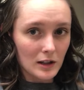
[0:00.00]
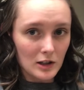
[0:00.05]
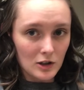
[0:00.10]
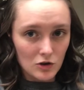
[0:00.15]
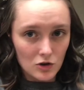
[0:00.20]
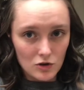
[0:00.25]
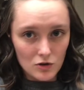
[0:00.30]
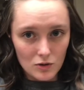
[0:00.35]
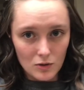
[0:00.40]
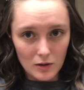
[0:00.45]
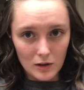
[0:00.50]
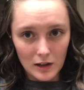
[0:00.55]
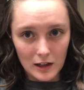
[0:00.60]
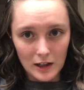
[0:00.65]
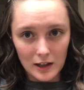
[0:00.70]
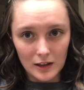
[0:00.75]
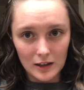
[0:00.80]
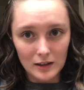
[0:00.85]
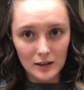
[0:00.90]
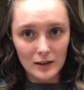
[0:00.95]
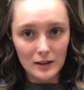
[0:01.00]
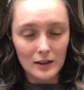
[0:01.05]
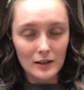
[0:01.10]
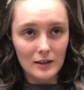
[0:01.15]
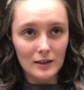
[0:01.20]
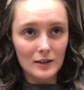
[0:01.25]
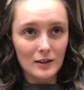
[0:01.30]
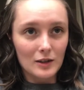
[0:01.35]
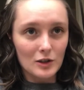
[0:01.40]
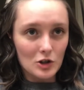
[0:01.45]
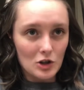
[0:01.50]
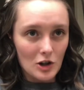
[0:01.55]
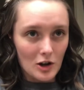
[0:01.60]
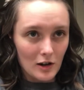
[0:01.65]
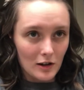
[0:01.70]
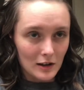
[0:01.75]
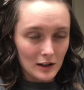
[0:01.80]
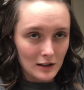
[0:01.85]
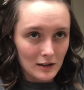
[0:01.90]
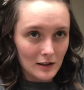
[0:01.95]
enjoy
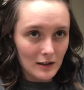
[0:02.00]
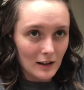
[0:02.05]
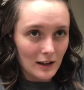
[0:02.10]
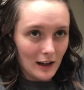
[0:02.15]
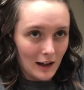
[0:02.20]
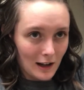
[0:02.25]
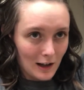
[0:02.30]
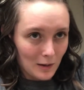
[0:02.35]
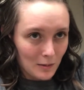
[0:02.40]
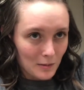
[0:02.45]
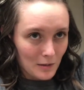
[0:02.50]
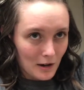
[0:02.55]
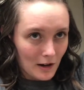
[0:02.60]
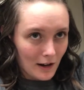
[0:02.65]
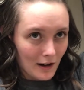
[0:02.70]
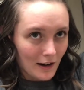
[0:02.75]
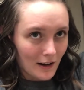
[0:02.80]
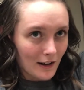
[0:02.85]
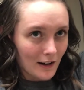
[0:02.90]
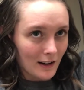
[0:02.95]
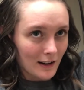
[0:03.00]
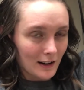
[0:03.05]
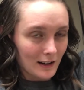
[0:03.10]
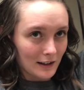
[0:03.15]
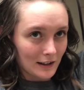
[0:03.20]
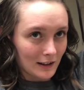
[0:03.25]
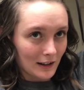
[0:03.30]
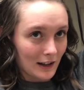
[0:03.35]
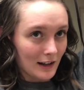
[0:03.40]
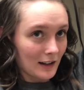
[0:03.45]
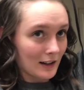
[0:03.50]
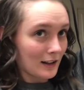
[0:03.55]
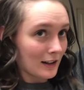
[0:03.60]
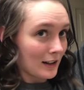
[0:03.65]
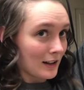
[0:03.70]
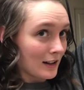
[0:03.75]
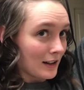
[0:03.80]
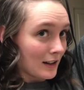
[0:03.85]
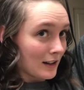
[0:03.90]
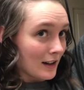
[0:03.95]
talking to the camera and like
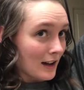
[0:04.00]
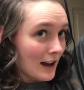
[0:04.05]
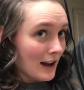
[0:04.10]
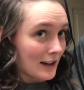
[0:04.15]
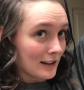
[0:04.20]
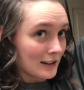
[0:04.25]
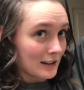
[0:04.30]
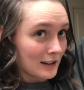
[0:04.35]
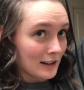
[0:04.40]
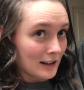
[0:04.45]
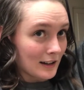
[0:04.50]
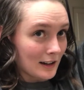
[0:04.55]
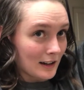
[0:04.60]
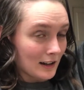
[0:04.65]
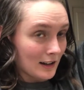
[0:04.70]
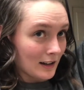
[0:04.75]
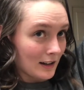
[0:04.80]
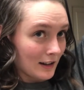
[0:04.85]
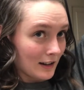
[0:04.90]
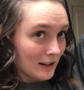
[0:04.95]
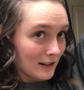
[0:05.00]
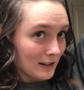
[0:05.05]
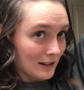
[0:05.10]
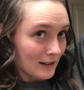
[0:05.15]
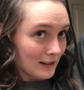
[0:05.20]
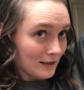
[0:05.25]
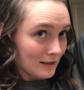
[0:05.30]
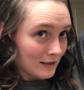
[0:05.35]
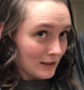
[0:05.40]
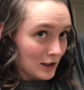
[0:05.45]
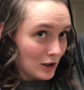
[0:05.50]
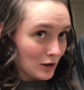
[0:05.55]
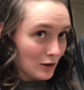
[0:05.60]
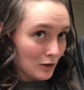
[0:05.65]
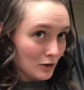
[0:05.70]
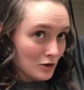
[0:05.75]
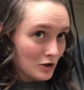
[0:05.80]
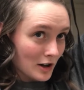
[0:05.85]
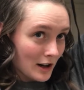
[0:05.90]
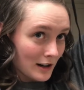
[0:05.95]
editing and, you know,
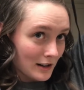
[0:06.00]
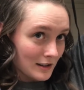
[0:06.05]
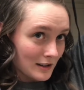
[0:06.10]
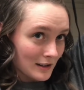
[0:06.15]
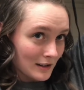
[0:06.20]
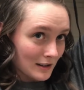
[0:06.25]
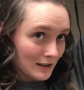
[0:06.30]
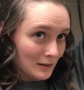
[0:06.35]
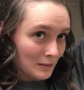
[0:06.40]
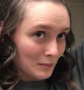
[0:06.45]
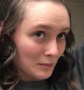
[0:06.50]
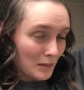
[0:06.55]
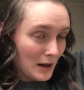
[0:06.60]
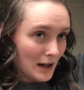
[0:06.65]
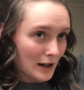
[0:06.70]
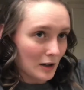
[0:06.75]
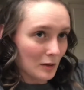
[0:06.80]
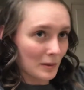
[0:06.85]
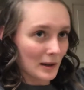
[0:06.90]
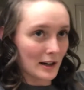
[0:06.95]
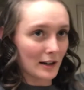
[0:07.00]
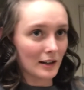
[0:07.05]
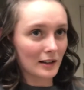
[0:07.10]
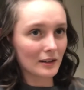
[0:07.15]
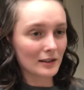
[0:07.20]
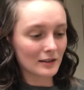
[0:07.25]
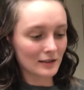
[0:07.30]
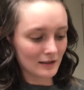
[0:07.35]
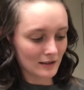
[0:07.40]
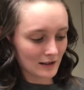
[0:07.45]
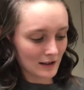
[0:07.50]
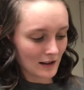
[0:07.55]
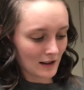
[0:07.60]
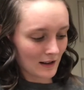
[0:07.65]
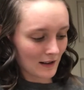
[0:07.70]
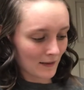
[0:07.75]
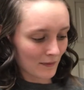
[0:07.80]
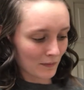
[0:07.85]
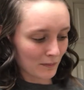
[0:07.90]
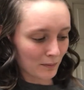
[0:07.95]
trying to make my
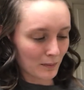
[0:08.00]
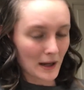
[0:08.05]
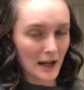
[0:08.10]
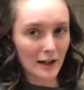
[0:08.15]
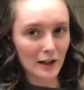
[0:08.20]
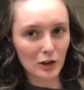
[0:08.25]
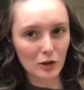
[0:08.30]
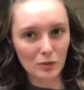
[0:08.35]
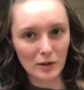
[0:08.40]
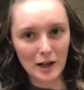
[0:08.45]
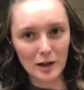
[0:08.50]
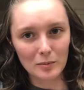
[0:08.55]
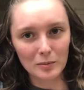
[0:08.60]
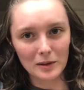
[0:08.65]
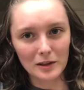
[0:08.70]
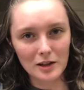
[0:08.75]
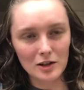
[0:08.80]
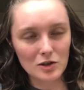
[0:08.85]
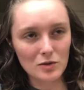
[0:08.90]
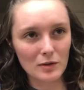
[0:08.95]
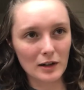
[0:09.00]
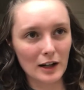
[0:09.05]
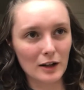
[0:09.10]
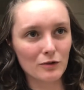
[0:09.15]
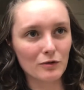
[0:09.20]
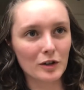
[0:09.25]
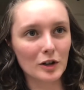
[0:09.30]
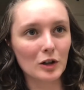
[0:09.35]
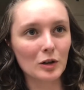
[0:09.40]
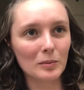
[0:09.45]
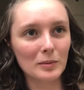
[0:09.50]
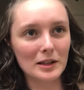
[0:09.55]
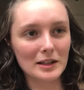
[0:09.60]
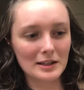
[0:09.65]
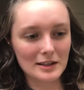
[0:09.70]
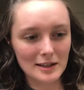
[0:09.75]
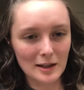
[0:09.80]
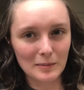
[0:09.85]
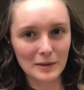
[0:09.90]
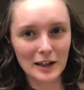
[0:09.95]
manic ramblings when I film into
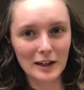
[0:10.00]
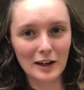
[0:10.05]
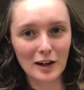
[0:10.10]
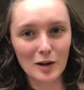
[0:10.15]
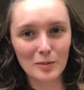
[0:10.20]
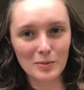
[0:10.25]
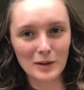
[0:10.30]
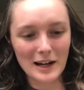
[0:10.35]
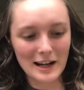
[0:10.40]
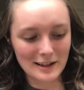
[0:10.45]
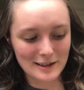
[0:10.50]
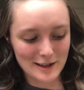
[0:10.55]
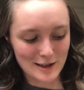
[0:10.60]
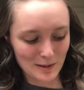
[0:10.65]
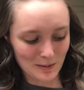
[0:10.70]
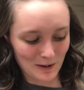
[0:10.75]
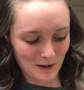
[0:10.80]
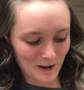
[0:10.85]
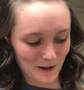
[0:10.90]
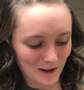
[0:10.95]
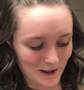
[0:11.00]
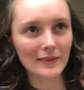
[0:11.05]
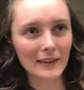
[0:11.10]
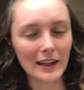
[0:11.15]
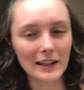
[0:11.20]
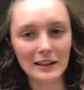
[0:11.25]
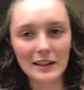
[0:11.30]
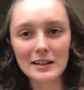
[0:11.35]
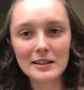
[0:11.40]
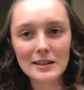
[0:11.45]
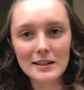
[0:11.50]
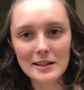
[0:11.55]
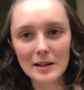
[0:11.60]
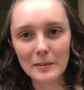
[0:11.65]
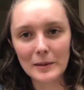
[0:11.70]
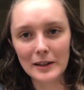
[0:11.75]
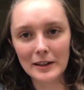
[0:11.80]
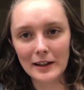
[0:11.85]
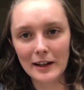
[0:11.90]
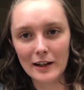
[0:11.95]
something comprehensible. Like, this is
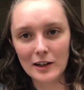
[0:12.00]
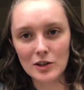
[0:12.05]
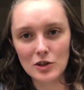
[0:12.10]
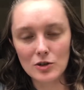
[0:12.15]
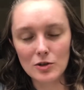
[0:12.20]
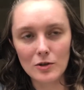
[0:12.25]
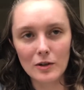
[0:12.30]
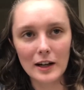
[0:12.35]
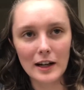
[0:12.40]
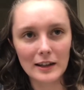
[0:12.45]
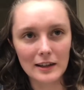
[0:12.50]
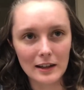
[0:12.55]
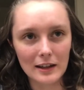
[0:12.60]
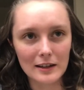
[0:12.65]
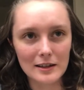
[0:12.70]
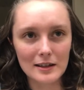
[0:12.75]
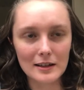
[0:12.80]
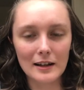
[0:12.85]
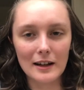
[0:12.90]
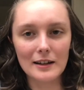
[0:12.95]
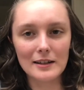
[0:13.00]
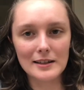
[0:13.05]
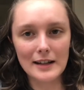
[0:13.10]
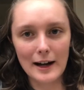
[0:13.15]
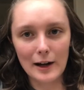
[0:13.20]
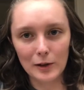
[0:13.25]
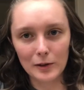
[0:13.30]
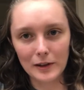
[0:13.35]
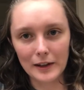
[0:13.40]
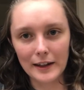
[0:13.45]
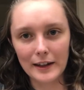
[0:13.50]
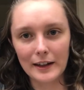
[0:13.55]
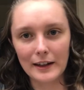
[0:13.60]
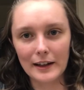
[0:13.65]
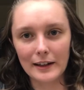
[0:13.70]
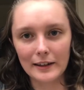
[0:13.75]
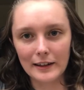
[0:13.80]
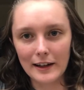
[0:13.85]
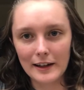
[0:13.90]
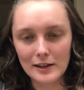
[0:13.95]
something that I enjoy. I think it's a nice outlet.
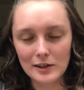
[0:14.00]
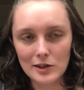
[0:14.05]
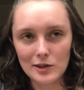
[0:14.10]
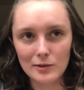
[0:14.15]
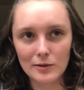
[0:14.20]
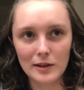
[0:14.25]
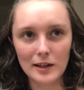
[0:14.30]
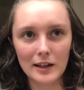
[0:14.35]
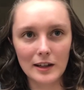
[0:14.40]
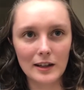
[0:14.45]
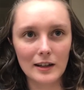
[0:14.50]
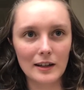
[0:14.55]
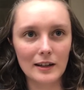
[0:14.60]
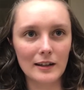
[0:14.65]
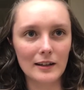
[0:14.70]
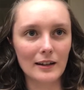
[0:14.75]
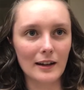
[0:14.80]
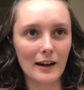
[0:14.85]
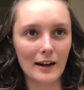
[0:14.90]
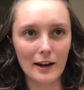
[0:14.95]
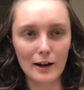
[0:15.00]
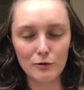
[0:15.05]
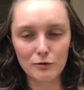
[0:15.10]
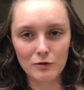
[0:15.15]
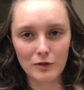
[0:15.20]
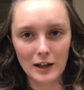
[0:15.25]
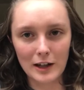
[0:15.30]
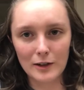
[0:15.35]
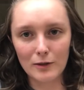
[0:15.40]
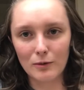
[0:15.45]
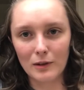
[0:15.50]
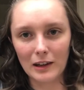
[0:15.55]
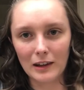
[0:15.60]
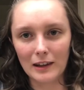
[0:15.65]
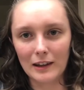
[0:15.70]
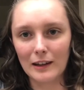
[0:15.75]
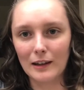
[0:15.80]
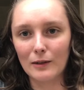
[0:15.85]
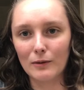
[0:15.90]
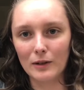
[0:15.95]
I like doing it. I have fun with
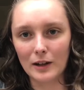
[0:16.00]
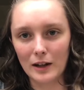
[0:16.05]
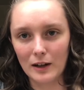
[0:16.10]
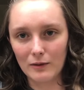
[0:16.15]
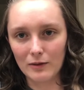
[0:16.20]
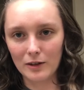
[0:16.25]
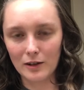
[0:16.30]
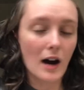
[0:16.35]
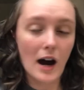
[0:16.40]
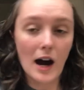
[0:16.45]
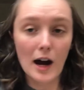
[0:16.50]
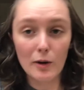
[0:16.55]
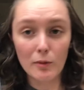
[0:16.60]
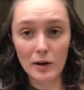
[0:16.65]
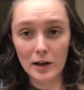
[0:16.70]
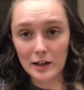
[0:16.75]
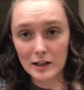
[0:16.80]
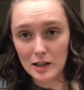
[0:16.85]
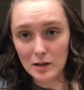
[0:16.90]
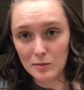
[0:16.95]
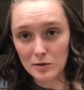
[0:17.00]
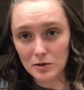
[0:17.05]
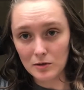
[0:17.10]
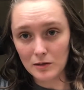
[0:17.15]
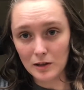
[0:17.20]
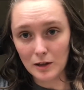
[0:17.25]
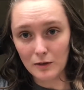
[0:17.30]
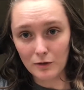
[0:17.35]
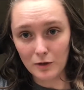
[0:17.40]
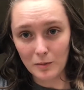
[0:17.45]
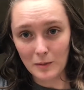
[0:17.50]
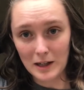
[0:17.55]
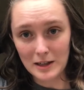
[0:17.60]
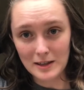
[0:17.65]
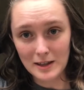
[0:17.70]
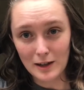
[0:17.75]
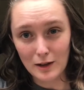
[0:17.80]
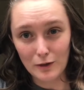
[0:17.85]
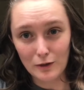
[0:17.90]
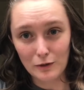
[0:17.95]
it, whatever. I want to keep doing it for
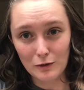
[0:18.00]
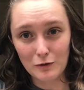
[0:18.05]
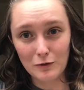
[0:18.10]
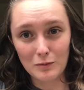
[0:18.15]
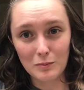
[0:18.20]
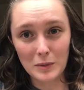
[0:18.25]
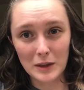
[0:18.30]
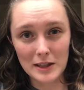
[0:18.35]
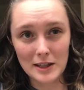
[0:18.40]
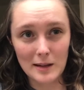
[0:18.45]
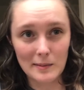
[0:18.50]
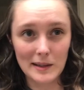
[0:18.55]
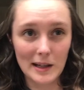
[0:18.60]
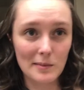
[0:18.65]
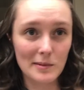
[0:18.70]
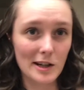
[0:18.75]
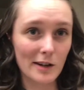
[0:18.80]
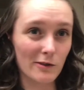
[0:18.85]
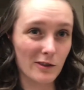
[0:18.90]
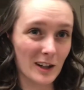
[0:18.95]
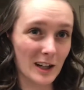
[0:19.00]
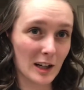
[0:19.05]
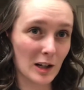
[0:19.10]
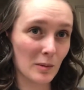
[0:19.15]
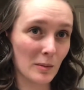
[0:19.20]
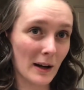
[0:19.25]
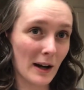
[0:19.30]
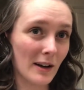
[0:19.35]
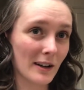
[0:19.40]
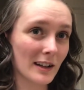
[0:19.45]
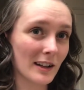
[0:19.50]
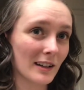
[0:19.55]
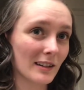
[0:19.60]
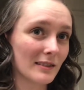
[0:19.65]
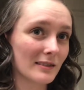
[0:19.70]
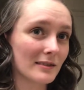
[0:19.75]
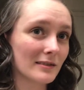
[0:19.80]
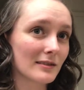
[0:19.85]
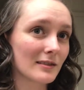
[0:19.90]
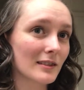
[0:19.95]
myself, but sometimes I forget about it.
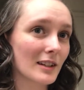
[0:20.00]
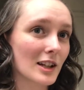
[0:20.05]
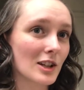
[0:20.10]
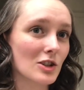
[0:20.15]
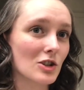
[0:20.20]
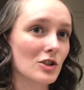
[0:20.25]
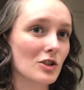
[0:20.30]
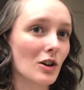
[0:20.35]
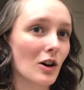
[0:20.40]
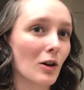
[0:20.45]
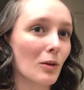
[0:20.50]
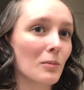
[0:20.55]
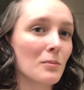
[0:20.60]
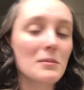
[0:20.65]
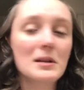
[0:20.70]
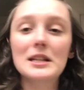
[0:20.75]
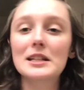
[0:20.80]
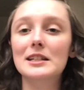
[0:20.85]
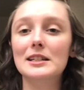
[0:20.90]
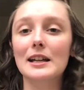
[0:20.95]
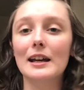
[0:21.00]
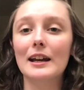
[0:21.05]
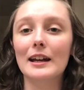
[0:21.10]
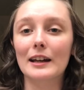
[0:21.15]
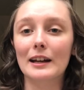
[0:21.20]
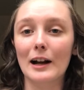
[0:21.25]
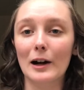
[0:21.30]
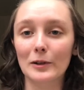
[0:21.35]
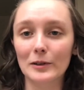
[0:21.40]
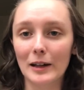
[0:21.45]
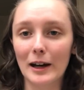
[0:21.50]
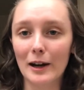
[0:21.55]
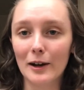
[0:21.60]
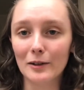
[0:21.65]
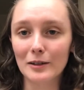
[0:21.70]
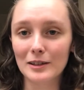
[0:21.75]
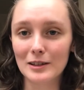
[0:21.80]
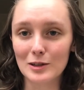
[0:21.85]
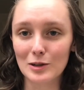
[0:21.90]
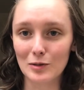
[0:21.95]
And so me saying it out
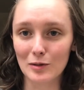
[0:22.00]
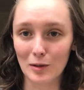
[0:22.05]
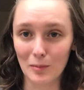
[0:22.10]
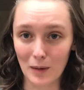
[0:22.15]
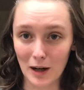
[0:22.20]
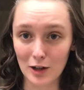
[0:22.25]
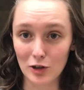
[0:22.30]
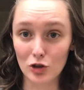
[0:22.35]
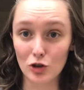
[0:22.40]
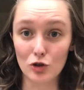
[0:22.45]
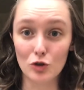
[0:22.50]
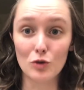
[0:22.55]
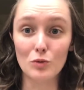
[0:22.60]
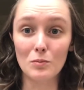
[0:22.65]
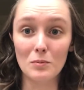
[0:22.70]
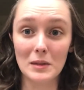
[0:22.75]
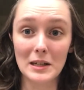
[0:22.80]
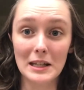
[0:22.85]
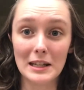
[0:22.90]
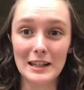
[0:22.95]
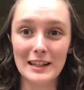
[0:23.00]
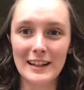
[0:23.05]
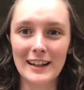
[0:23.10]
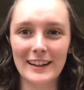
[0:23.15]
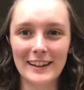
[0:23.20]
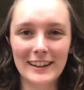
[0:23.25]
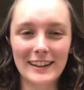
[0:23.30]
loud is a reminder to me